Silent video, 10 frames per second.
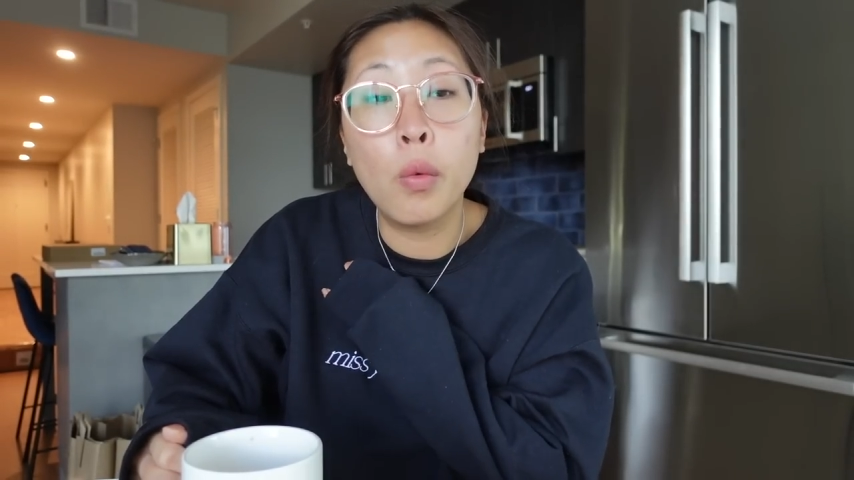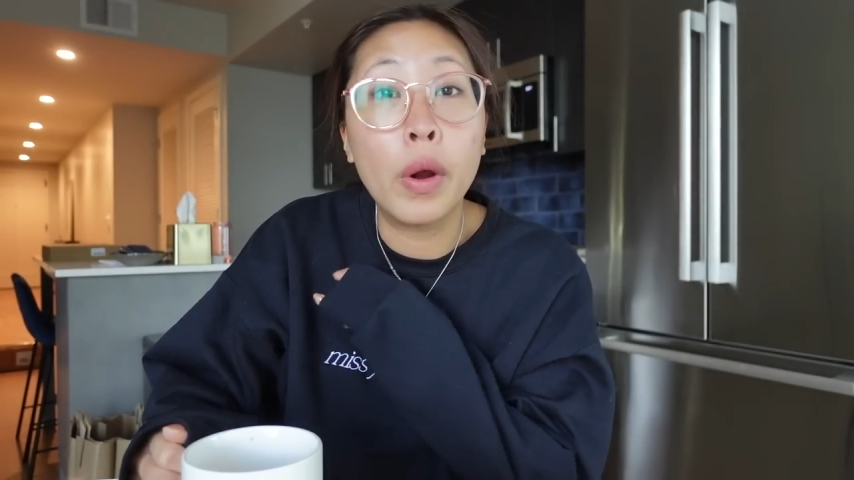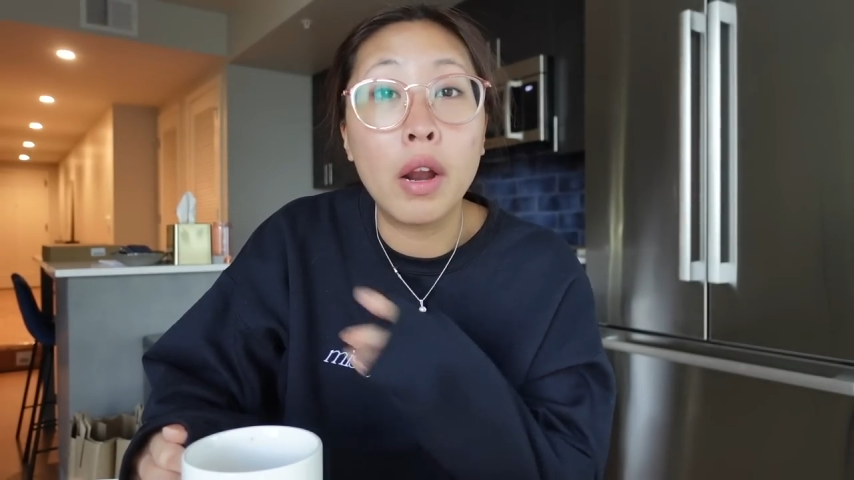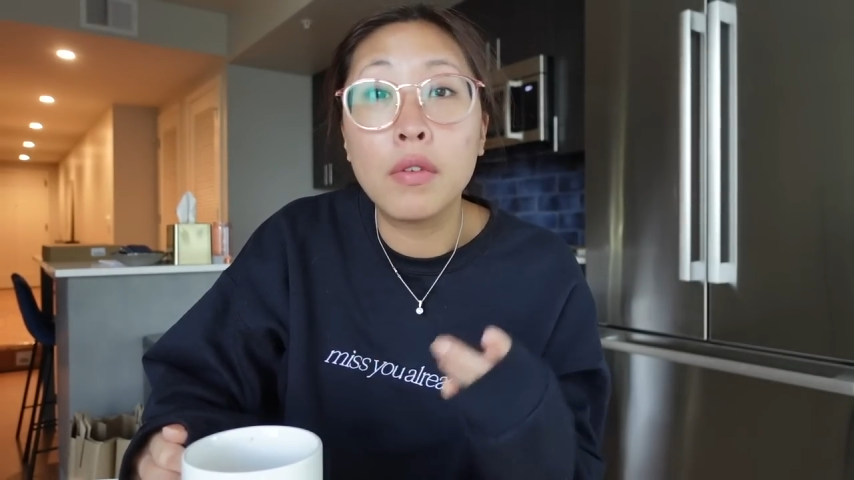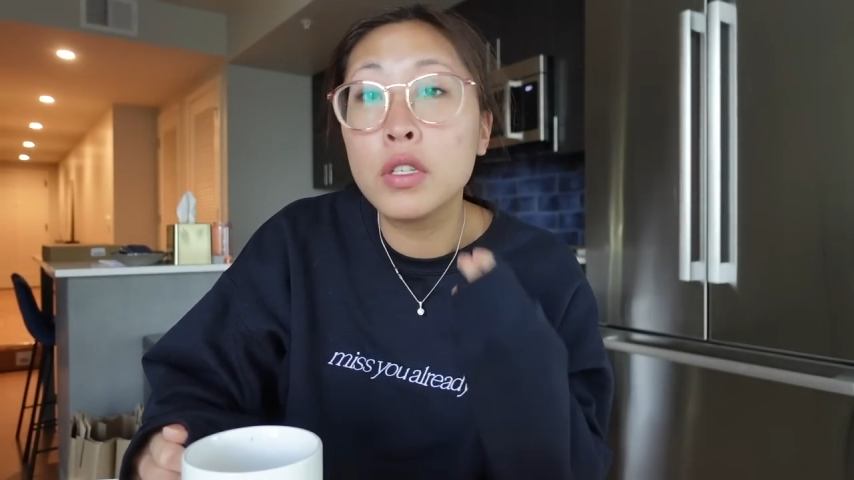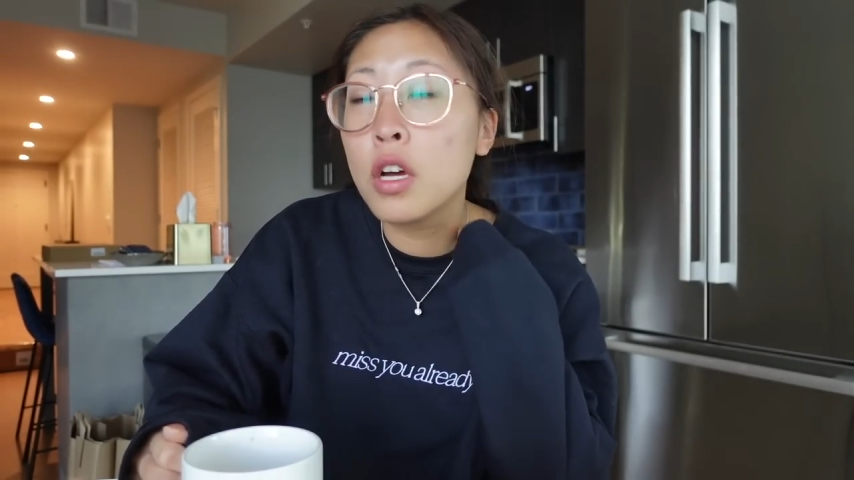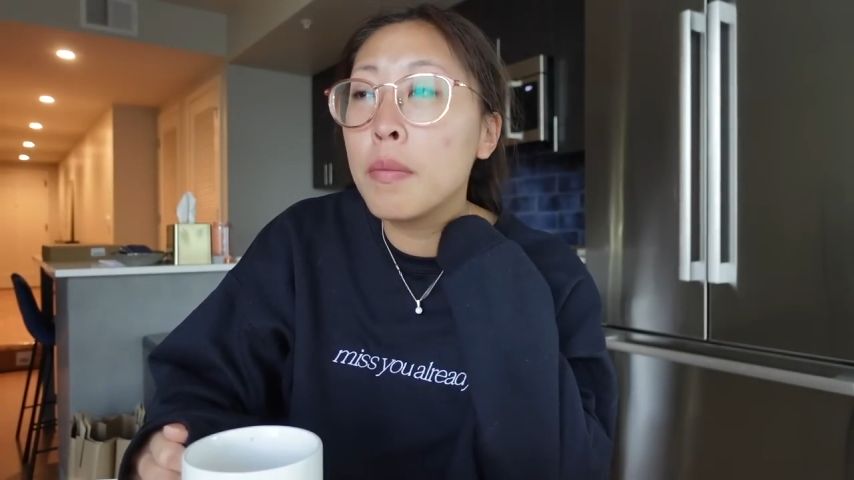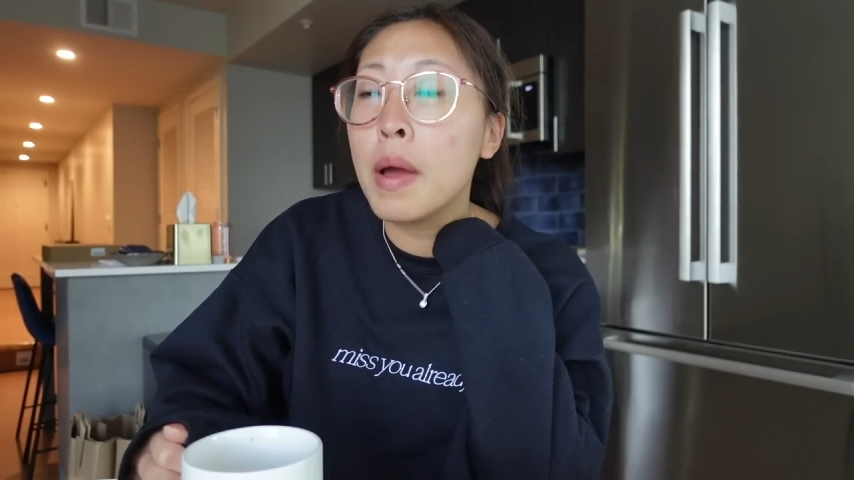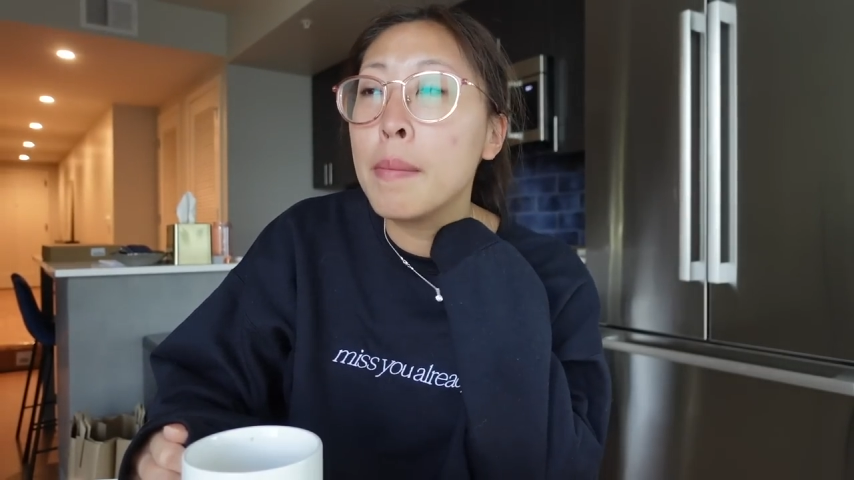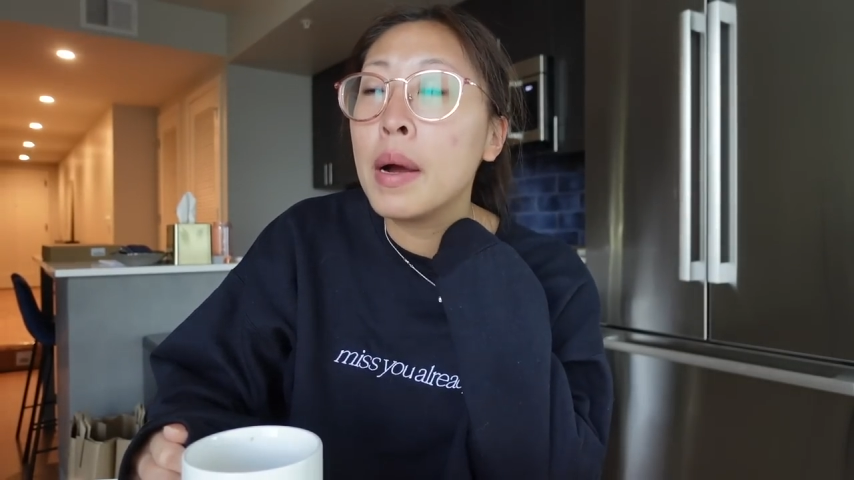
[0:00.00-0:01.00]
whatever's
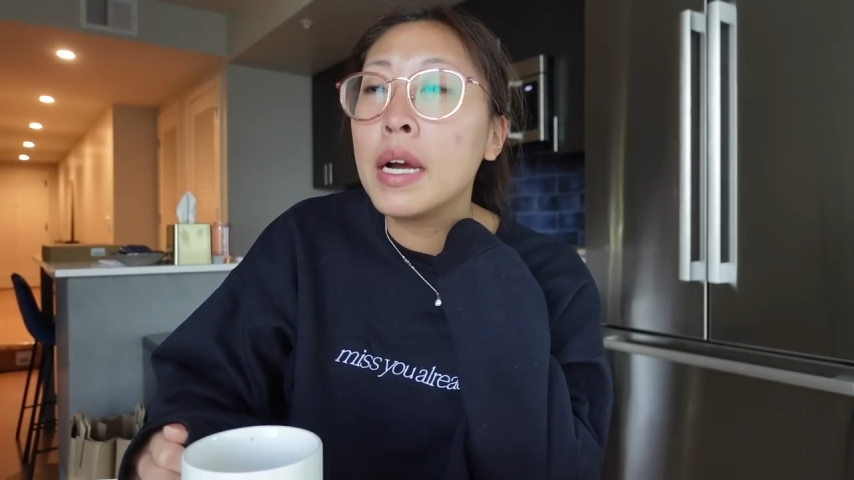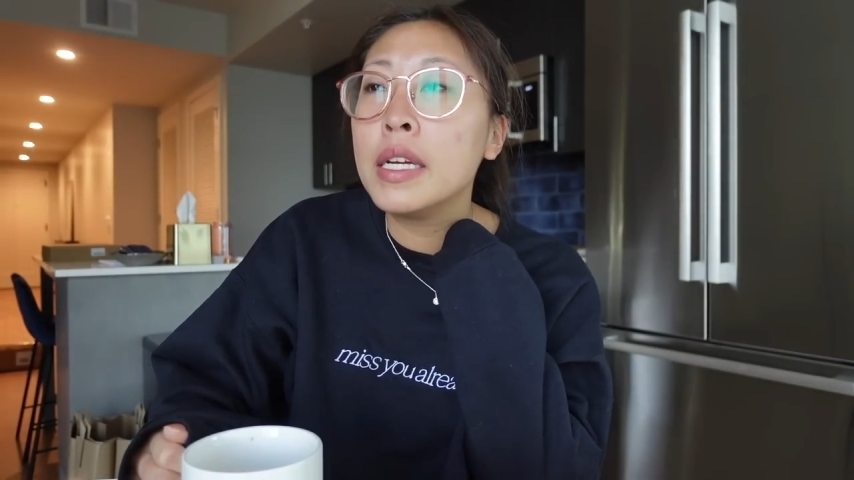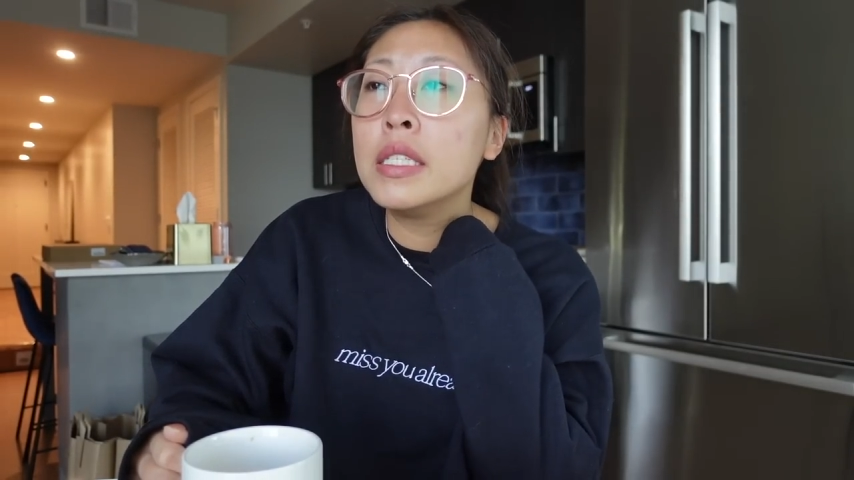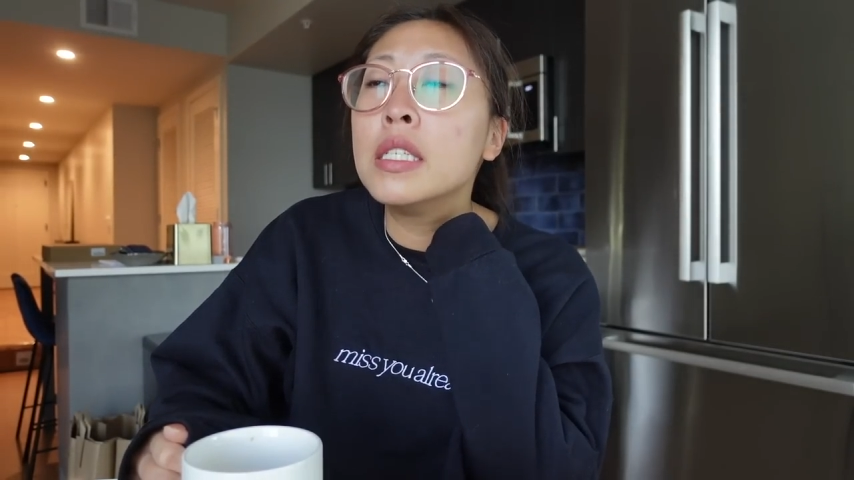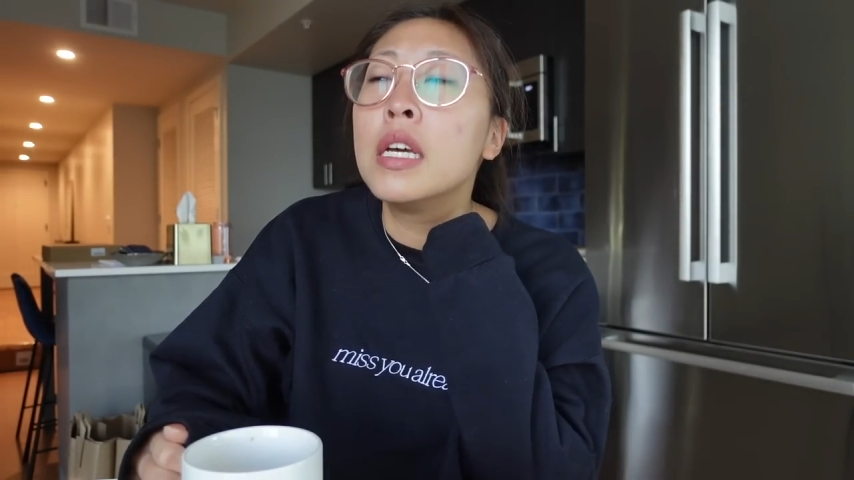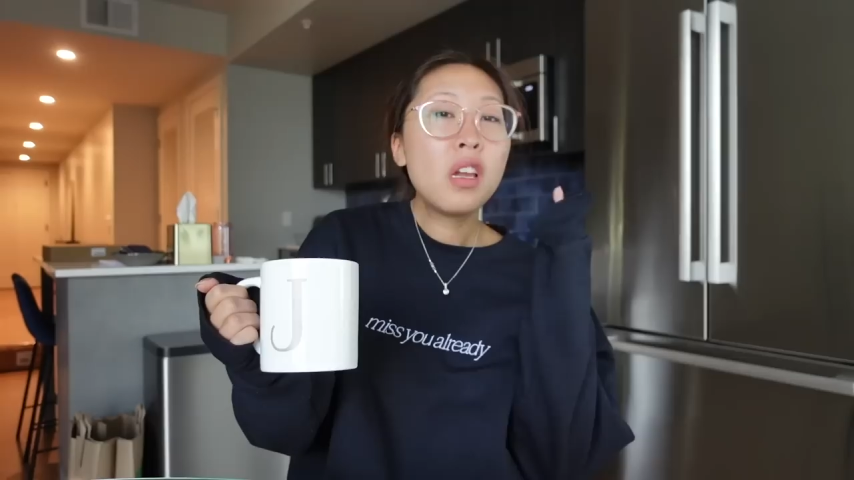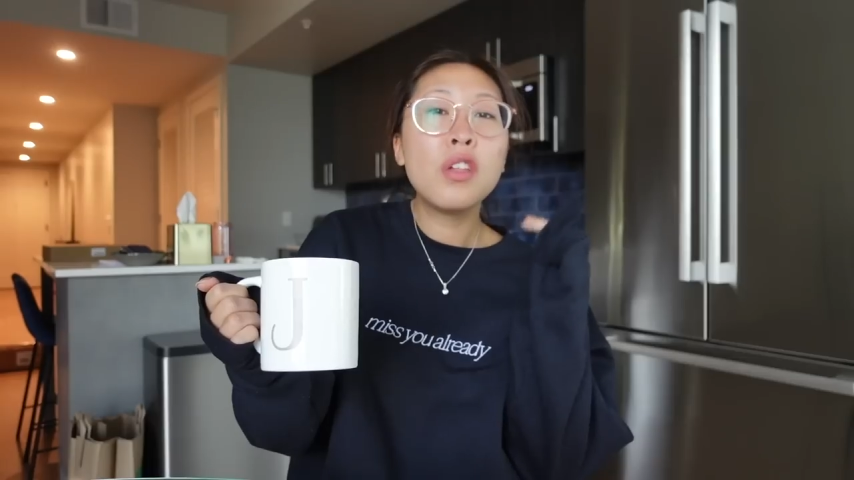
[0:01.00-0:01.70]
on my mind.